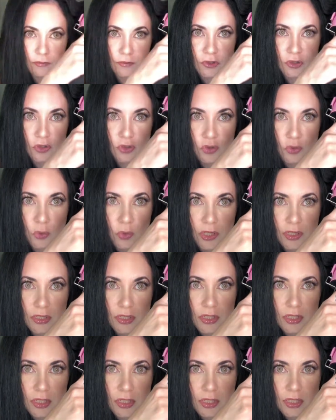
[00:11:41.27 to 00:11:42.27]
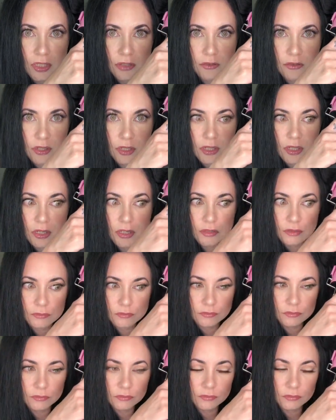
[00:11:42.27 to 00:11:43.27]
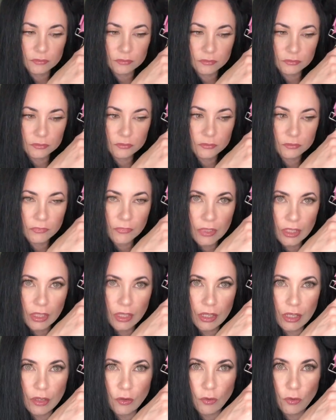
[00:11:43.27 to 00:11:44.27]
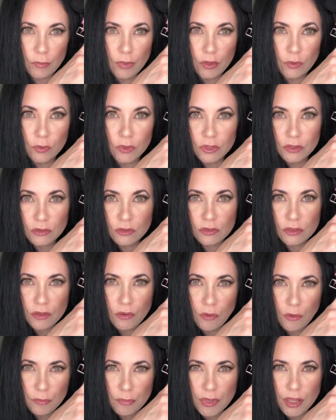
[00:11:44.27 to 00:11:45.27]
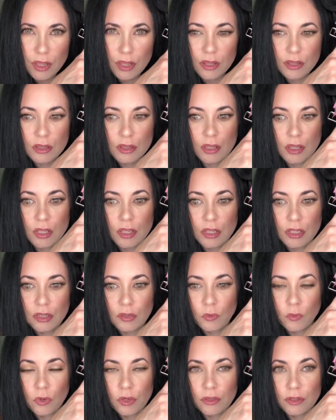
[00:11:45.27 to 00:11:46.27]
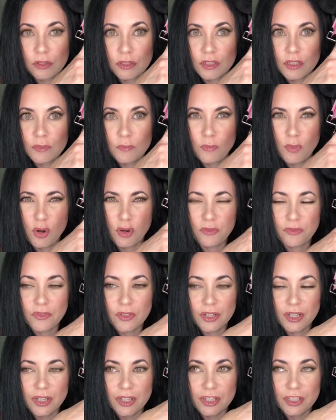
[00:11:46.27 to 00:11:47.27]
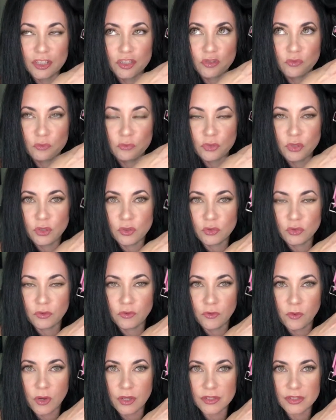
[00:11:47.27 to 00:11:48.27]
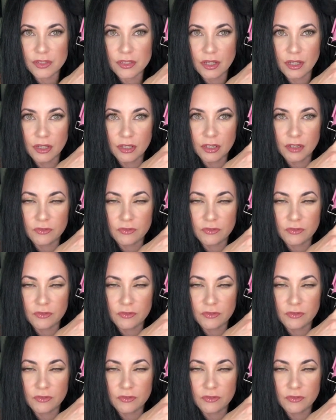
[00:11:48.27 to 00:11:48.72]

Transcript: sweating in here right now. I have all my windows open and the weather is perfect and it's beautiful outside.